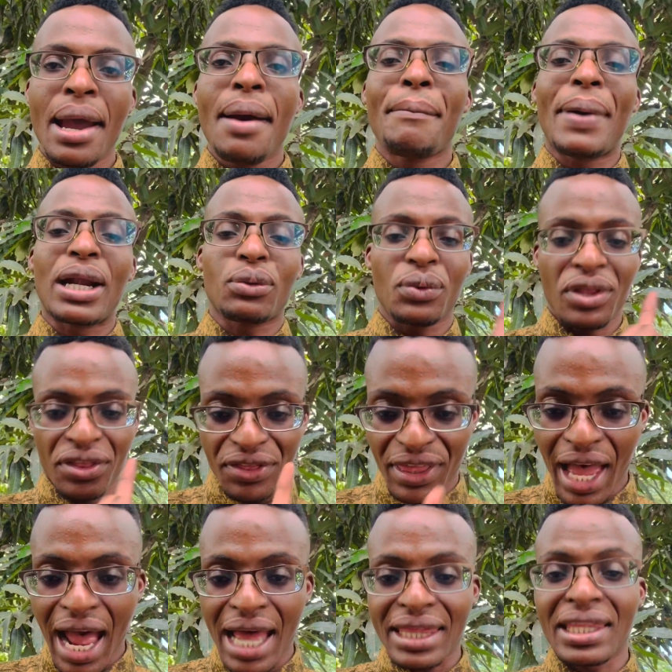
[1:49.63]
but with
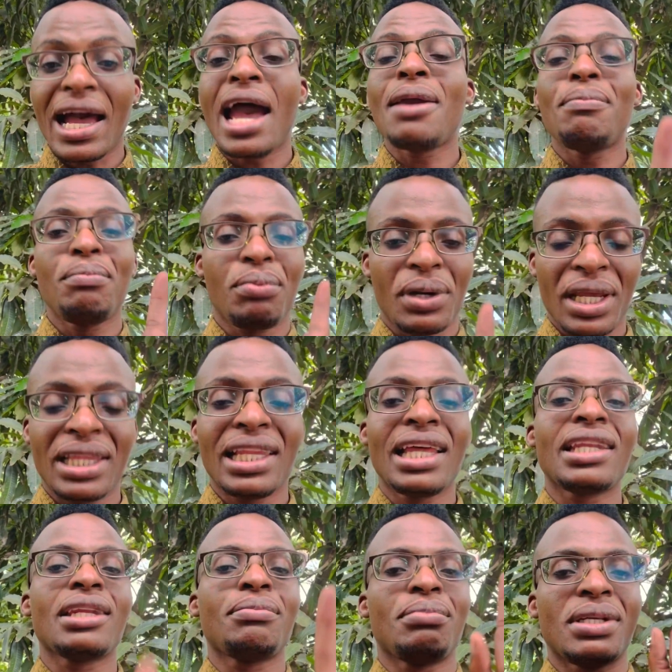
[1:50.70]
that i pray let
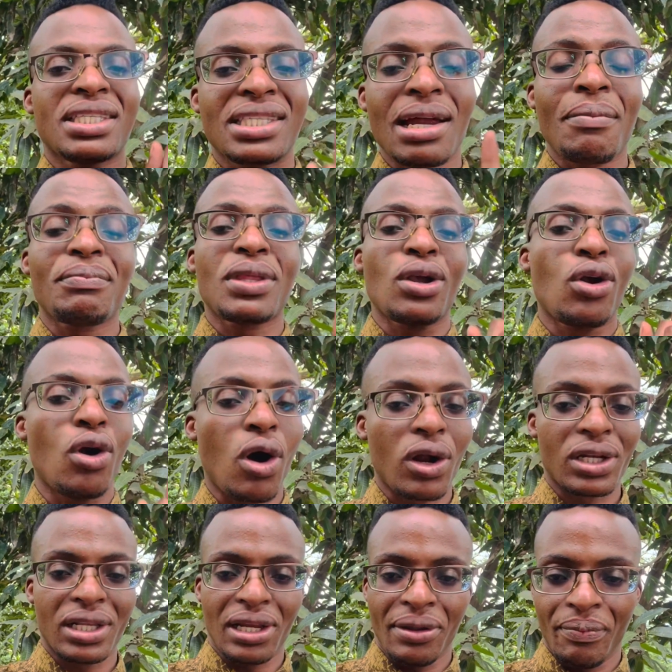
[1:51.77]
it be something
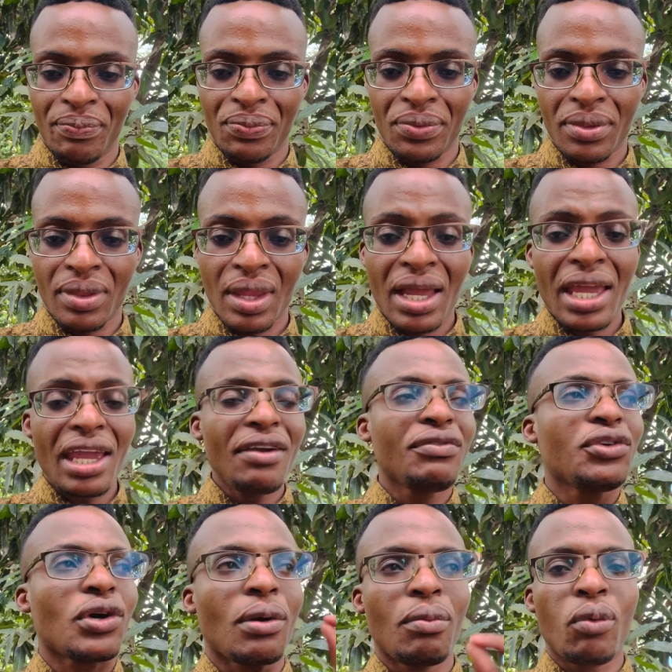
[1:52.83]
godly
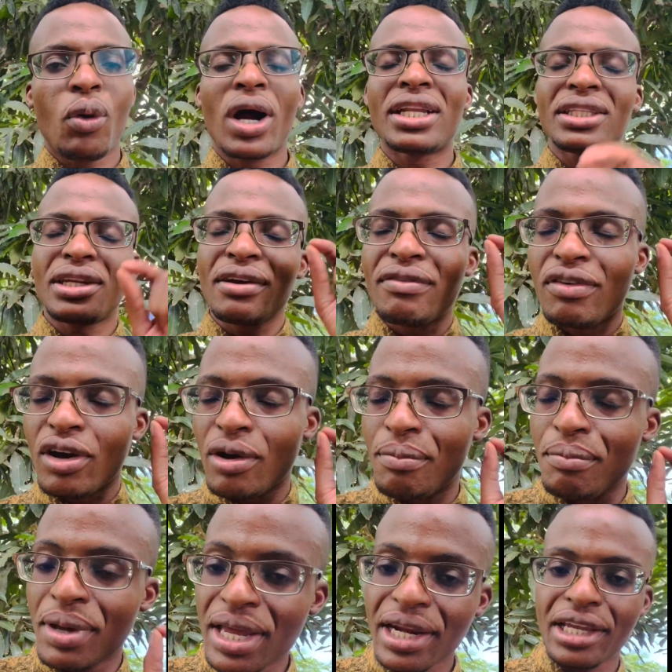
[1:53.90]
if you're wanting for your
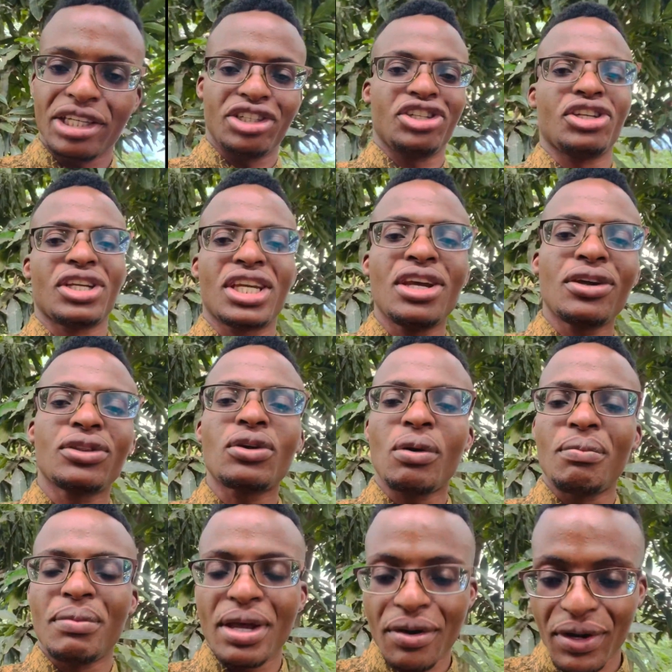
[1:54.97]
marriage,
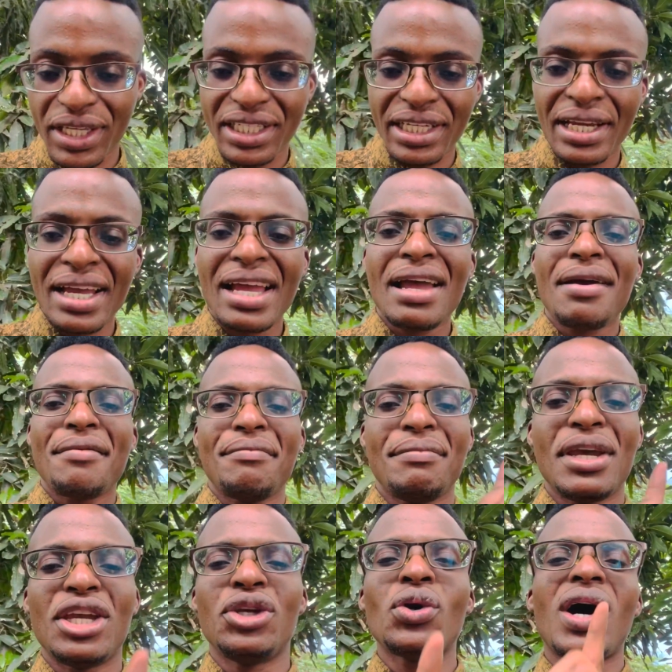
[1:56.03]
kingdom marriage,
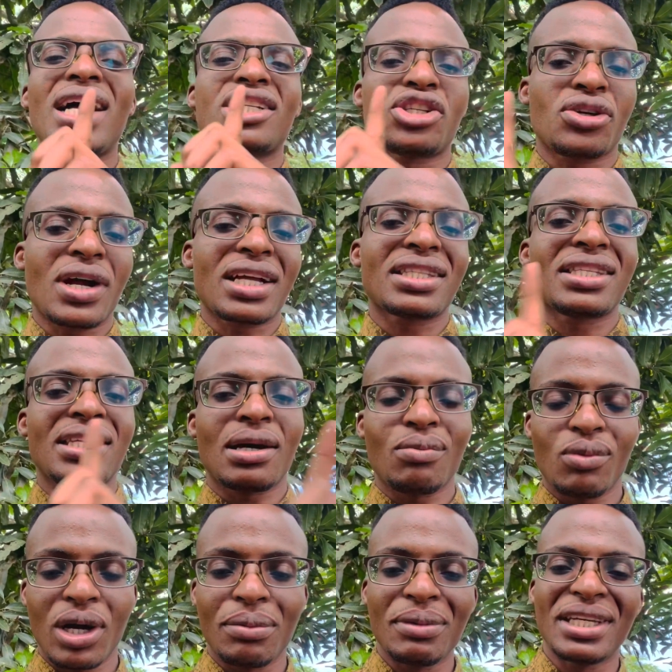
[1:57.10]
may you attract
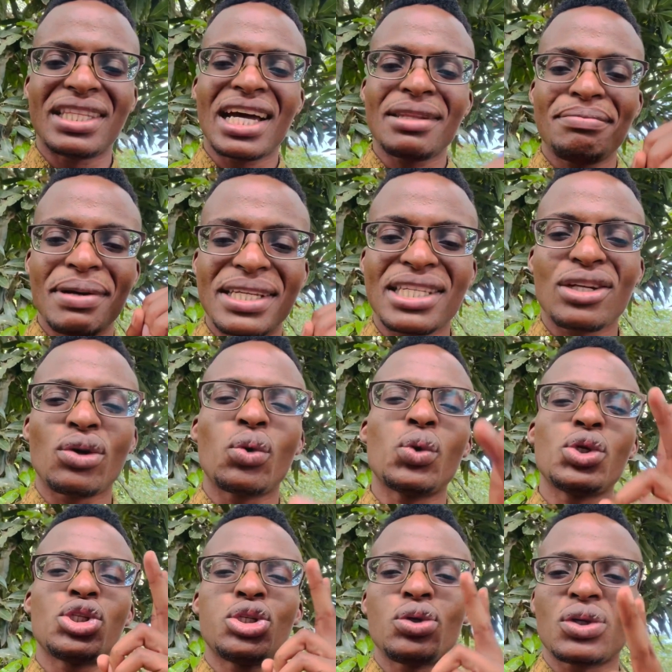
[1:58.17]
someone. May that person who
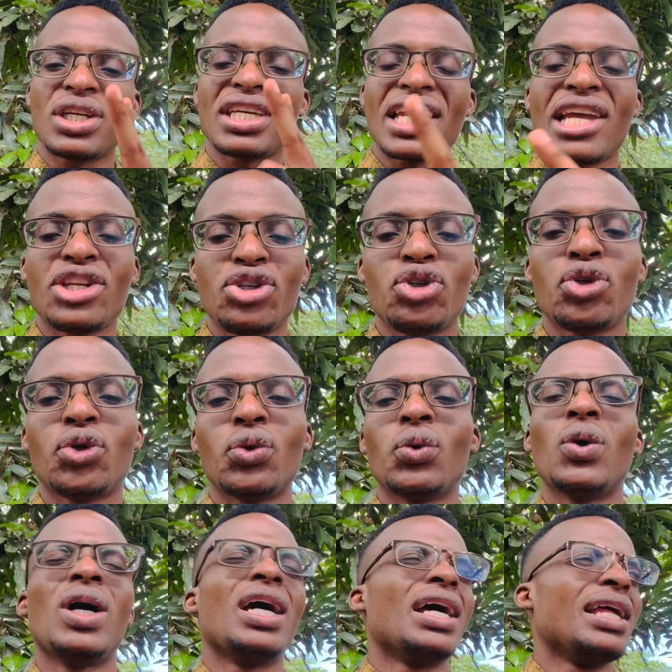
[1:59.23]
is looking at you,
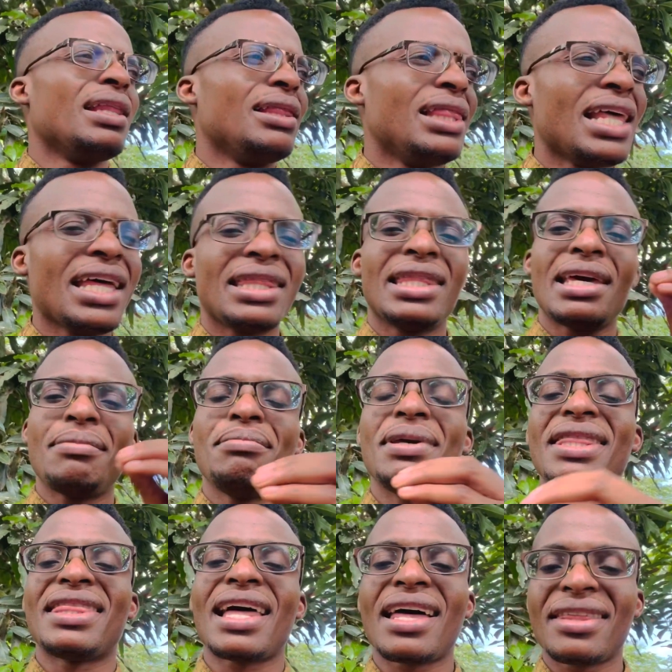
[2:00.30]
let there be
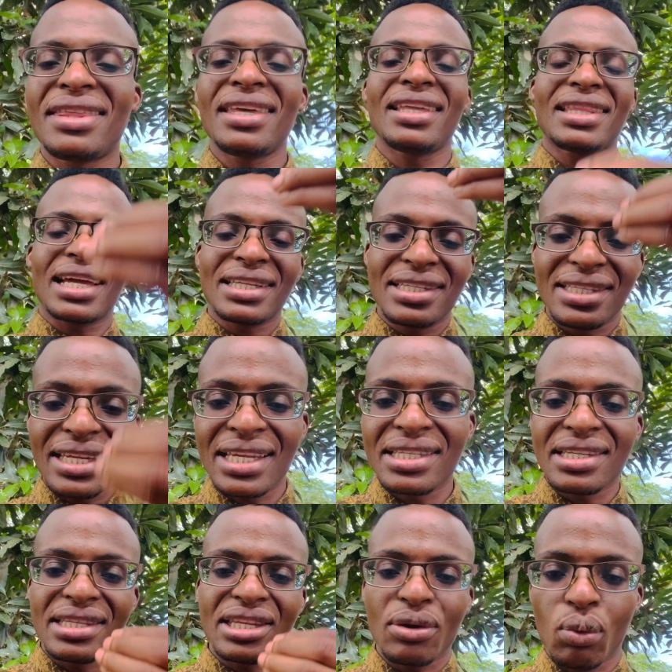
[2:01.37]
nothing that stands in the